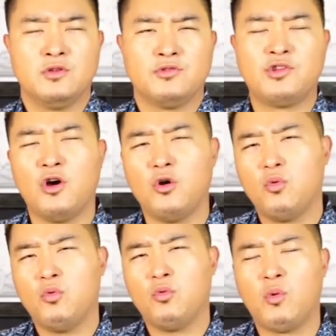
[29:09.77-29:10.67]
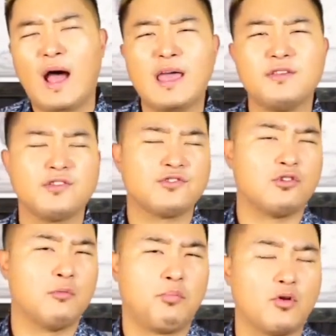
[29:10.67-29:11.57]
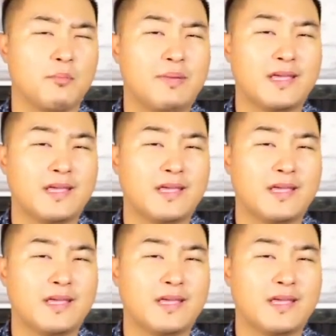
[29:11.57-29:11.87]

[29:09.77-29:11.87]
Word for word: So why is this so important?